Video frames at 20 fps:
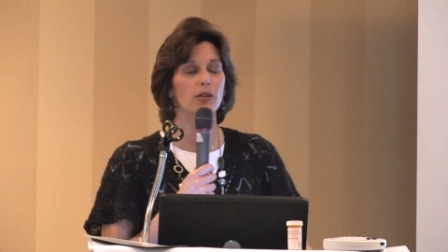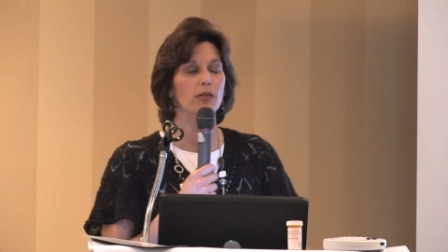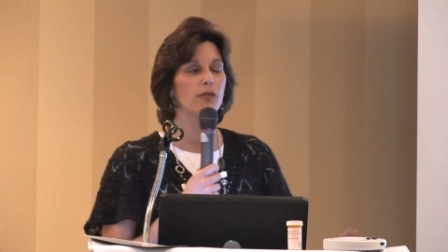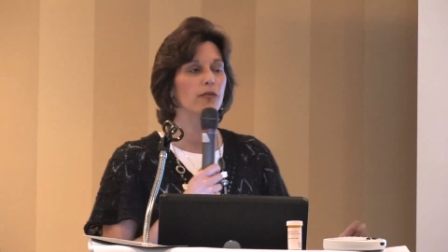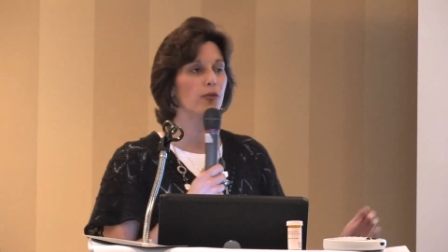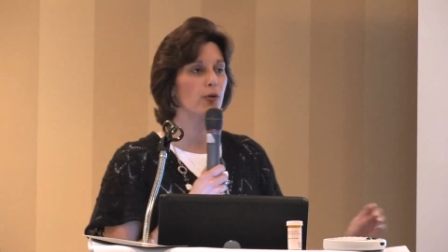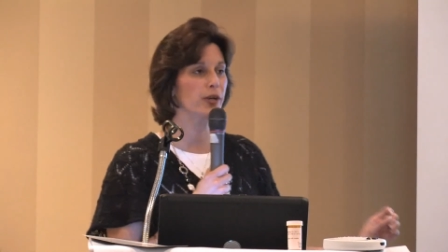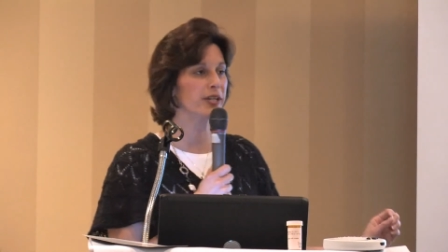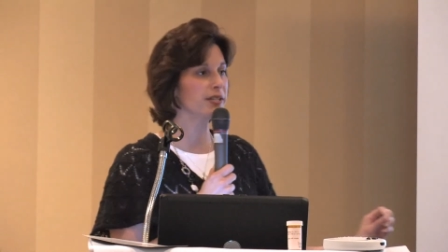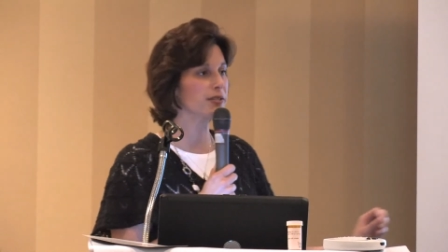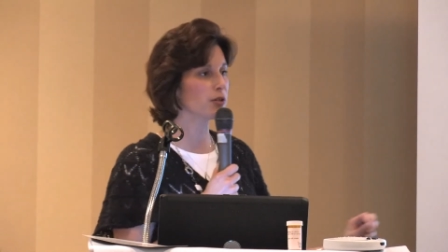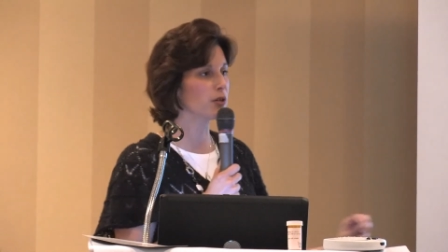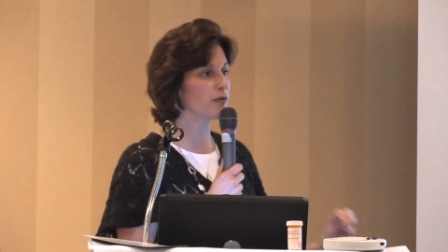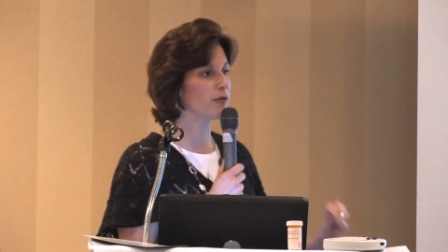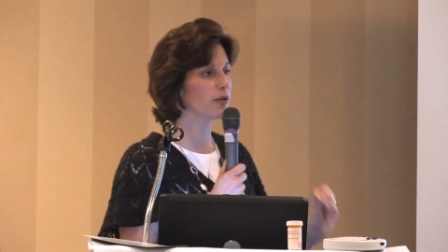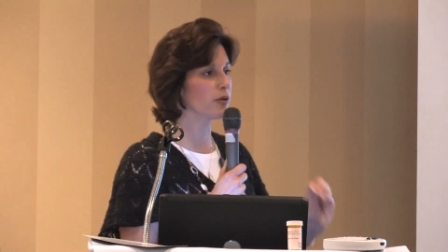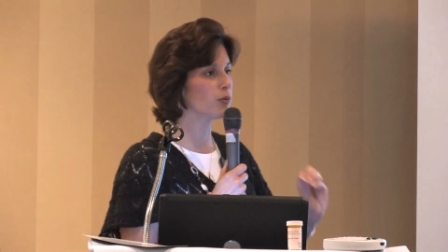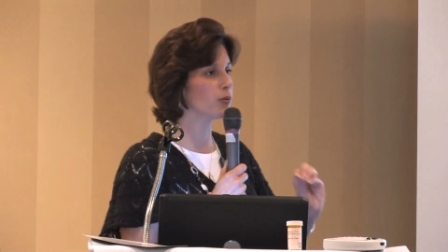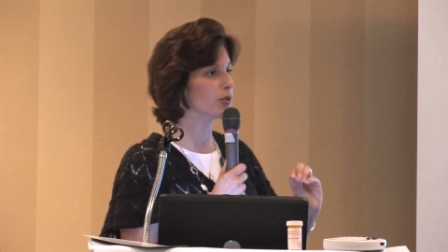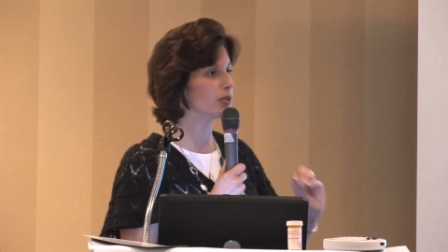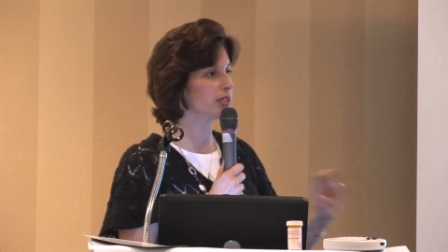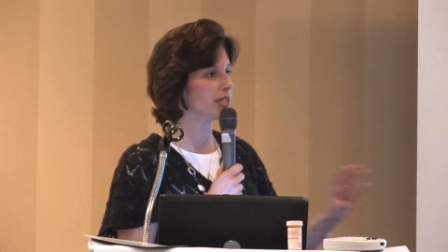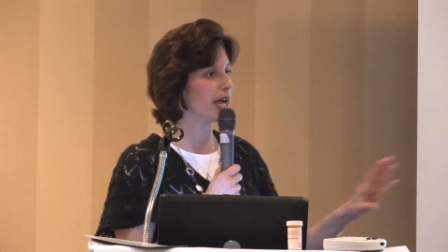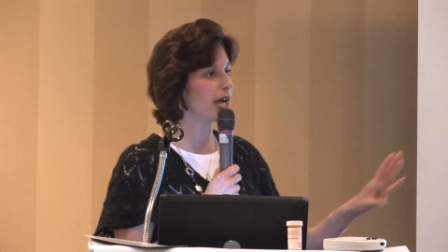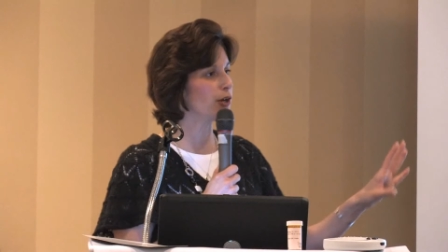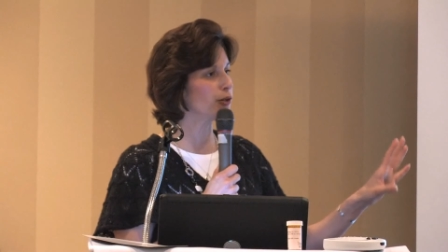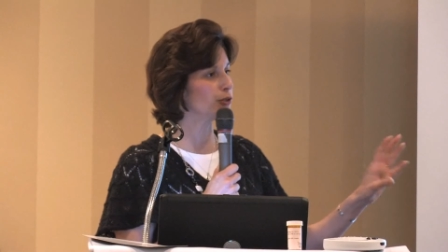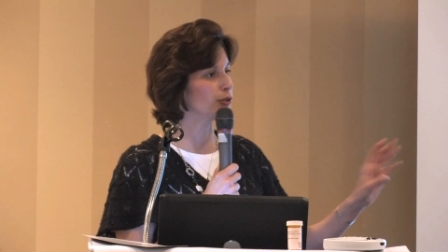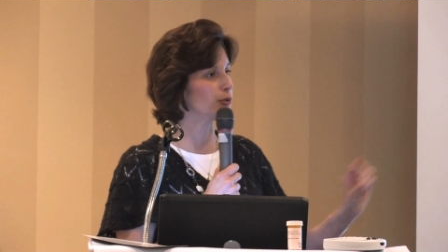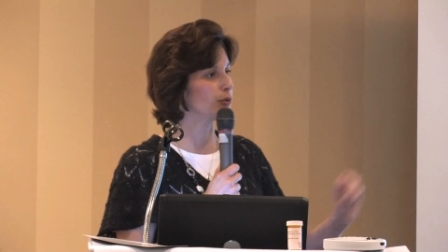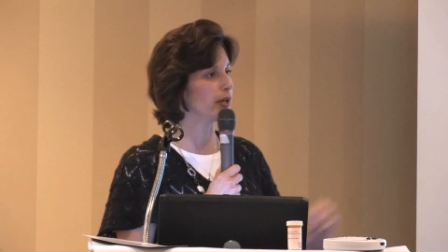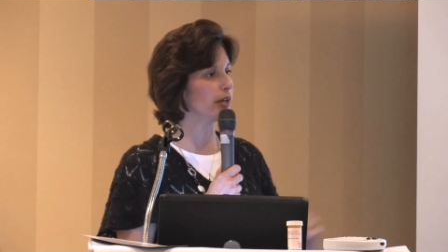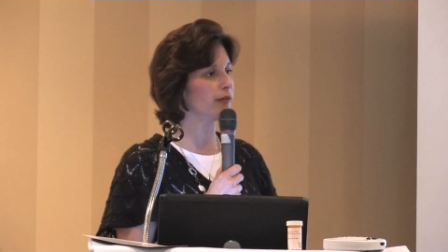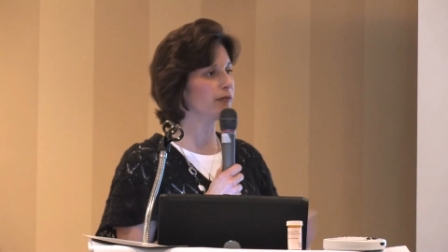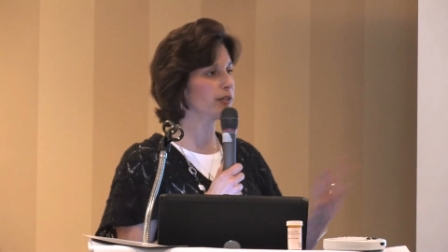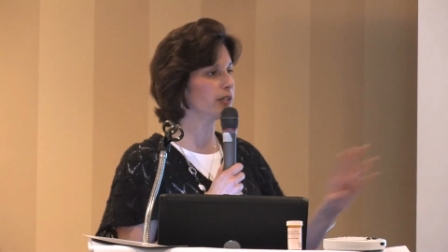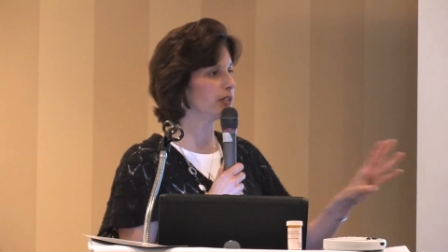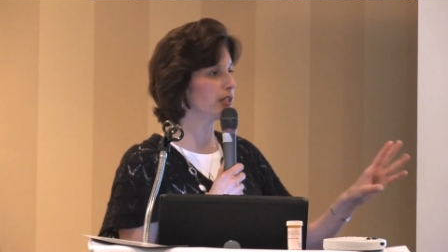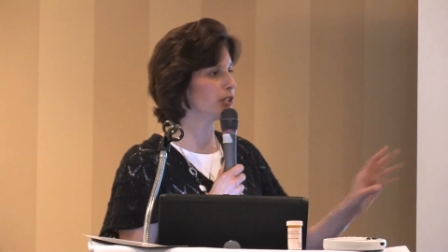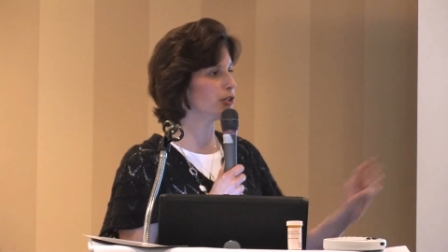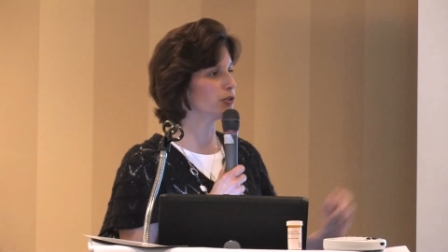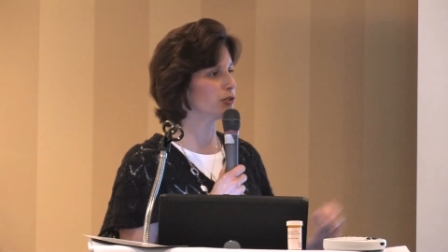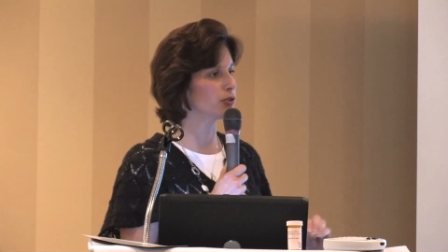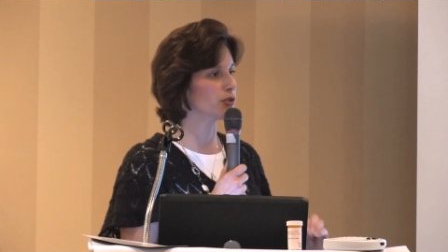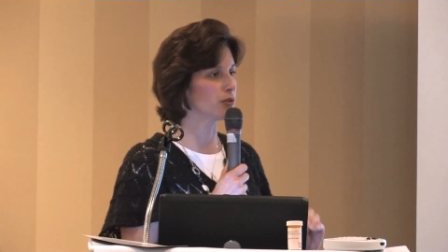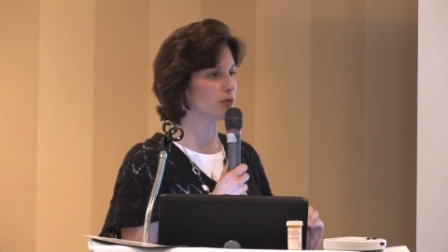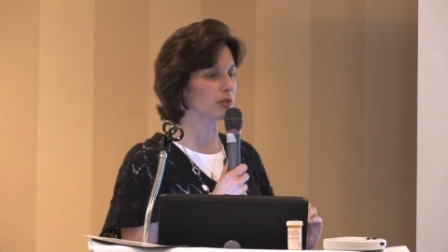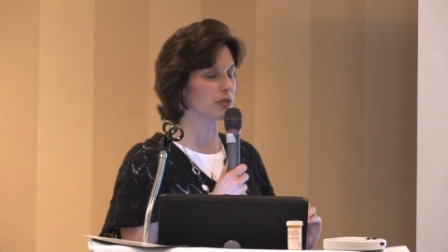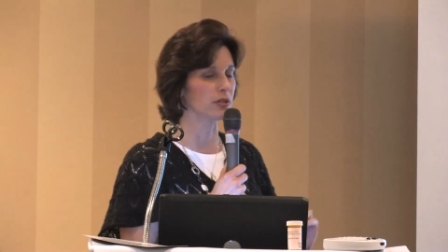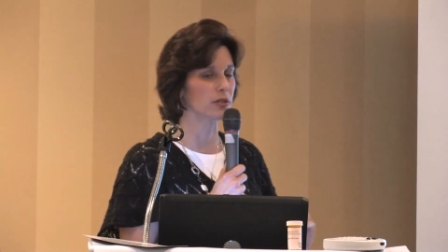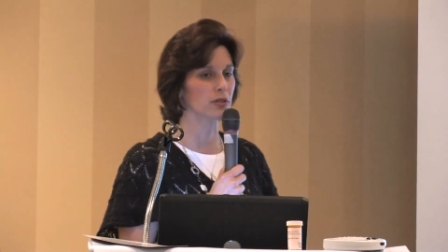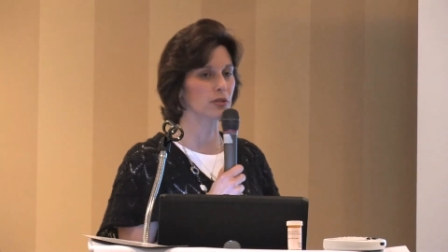VoiceOver will tell you everything you're doing.